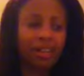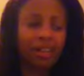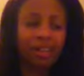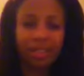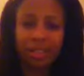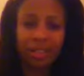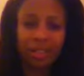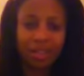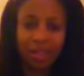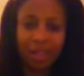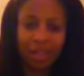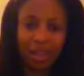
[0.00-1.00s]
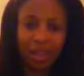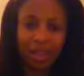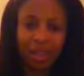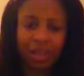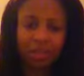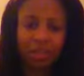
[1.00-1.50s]
This is so
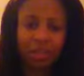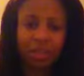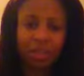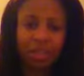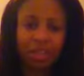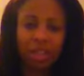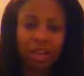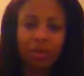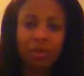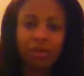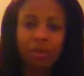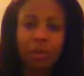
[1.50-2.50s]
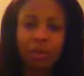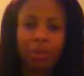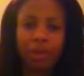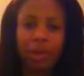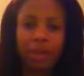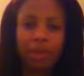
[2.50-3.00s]
exciting. I'm so excited. I went for my
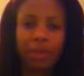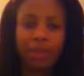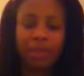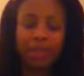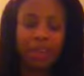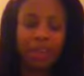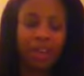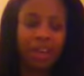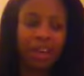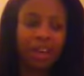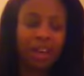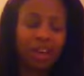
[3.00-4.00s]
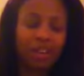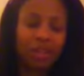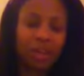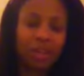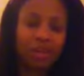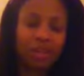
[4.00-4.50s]
pre-op yesterday and I
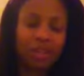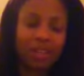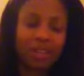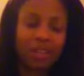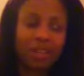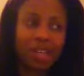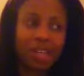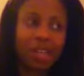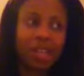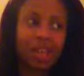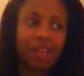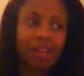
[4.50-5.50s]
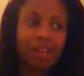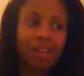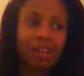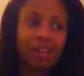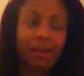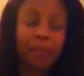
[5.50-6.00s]
tried them on again, and
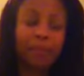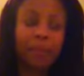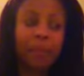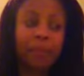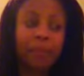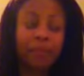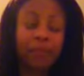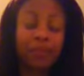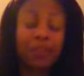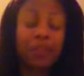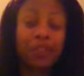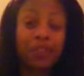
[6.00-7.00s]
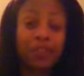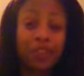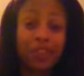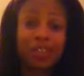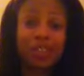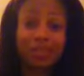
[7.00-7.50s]
they're
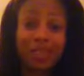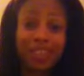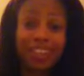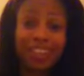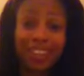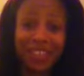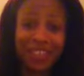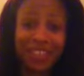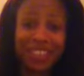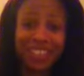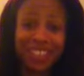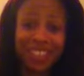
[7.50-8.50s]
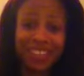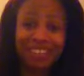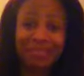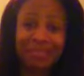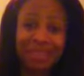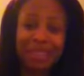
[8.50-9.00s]
really going to make a difference. They're going
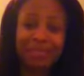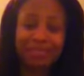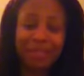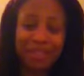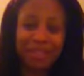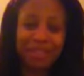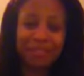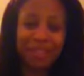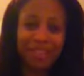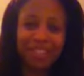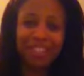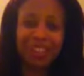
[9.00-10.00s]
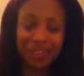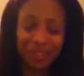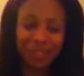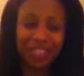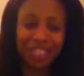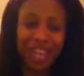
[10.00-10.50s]
to make a big, big
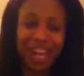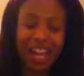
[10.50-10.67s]
difference